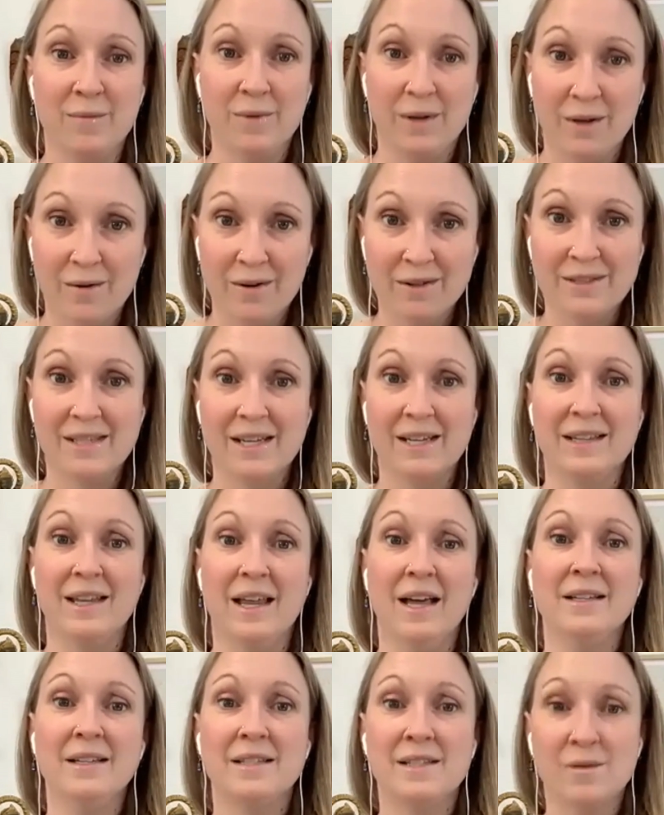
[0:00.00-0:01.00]
And we go outside
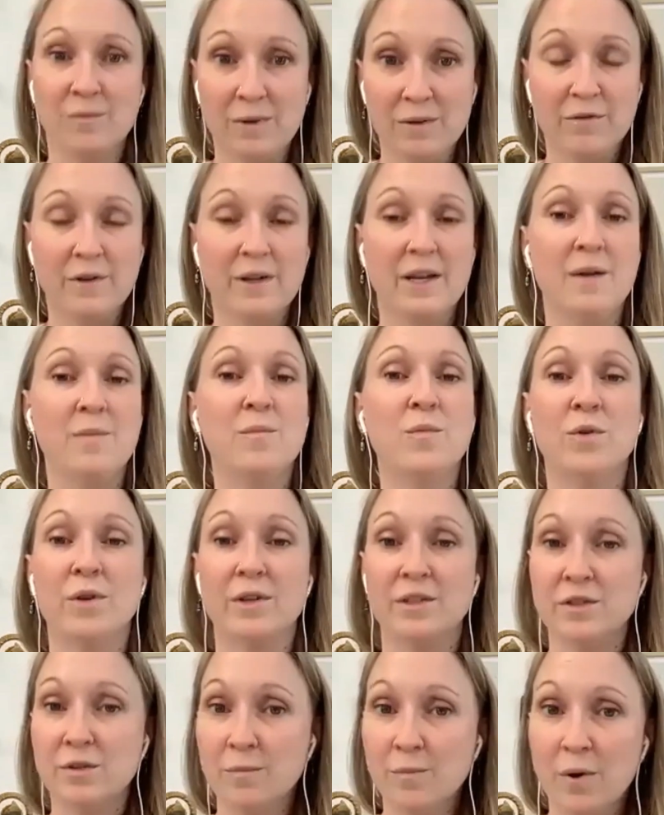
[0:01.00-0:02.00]
less and we forget
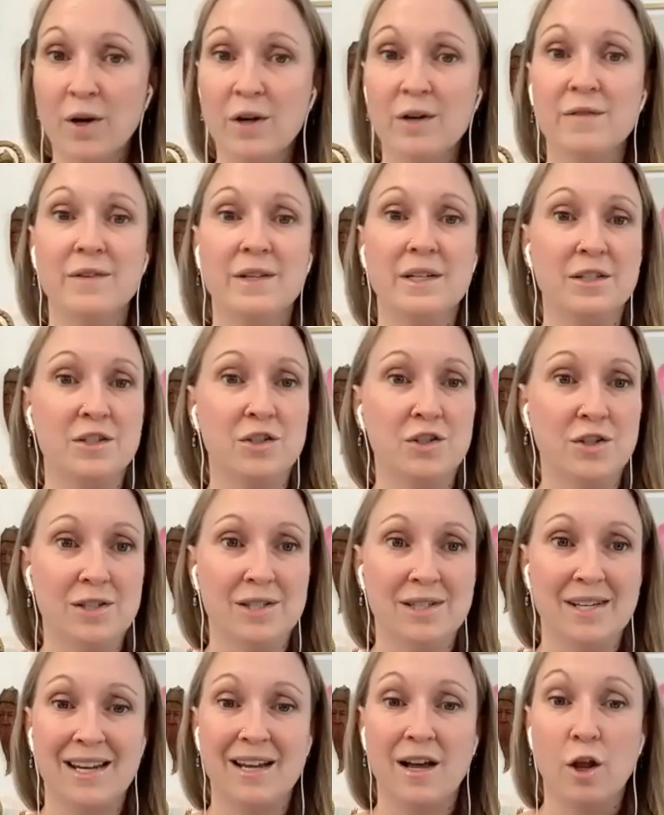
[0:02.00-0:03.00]
more. So part of it is
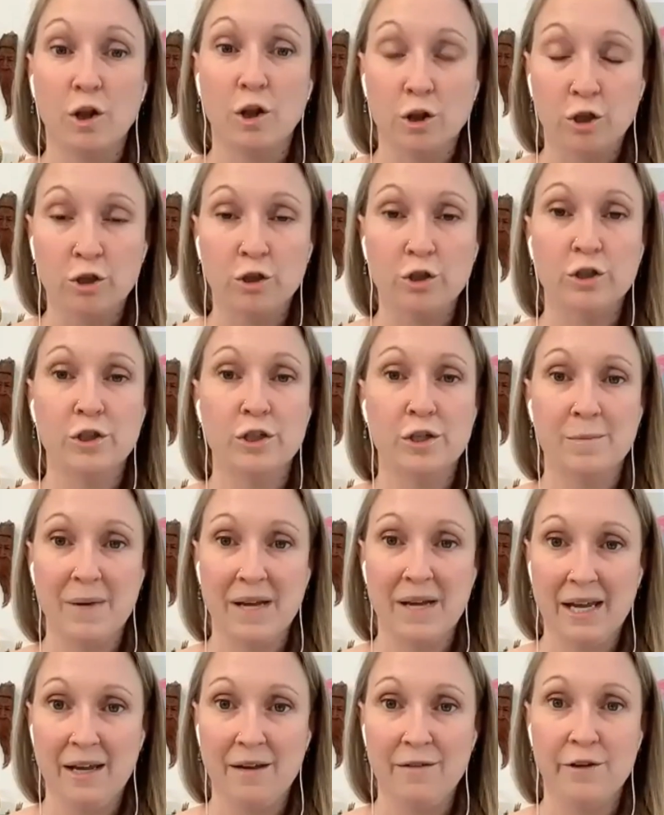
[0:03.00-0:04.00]
just like a learned
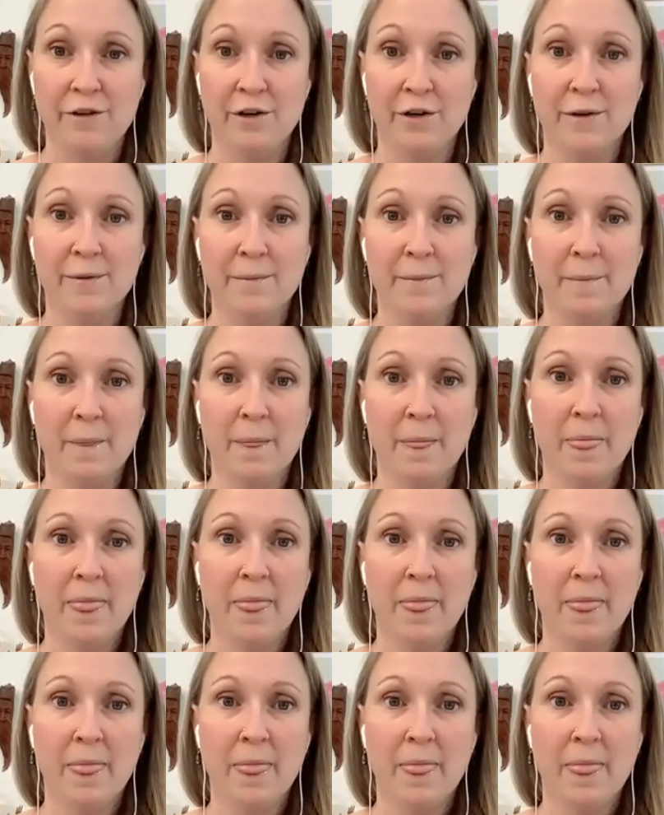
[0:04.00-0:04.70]
behavior.